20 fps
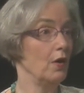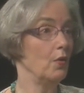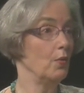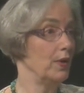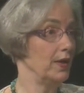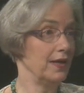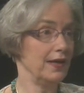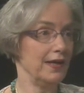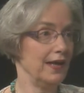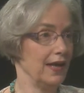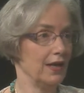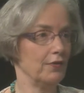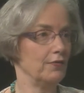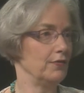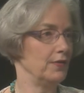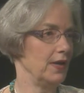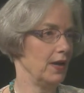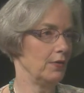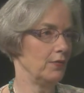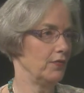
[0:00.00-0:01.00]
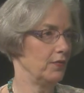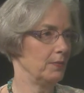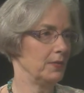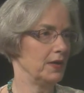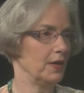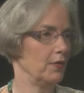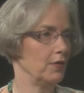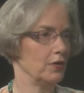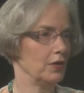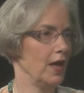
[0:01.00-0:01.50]
we can get it now from
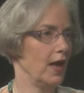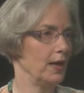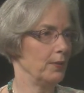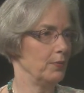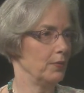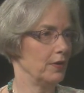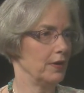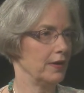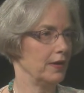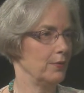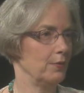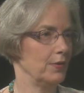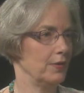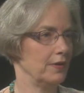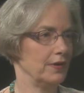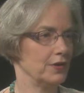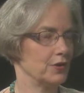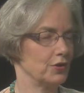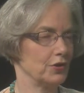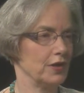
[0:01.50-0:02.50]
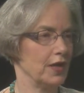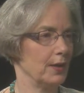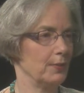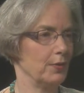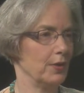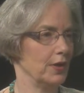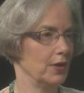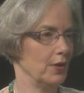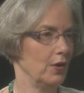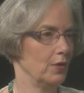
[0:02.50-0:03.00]
another library with
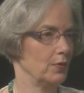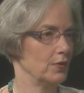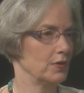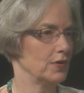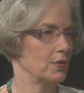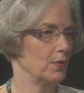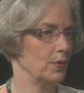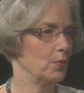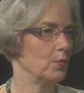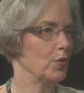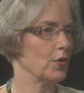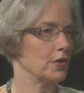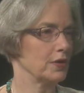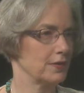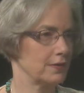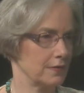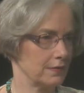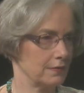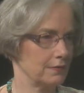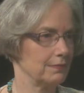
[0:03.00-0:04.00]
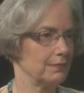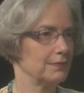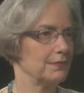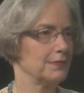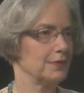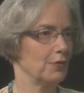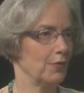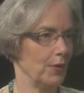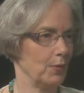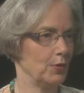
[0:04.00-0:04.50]
interlibrary loans, so it works
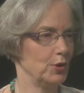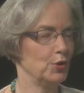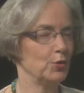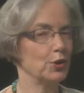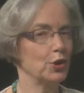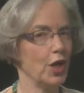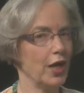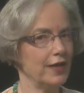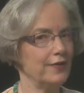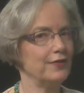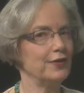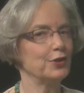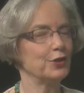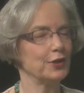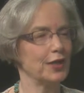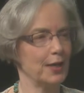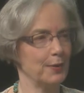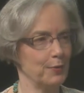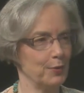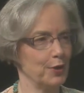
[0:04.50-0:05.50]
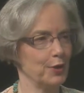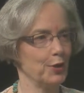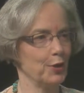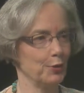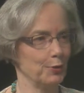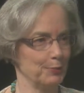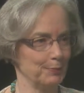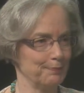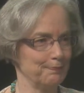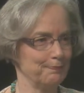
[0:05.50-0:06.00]
great. We do a lot of interlibrary loan.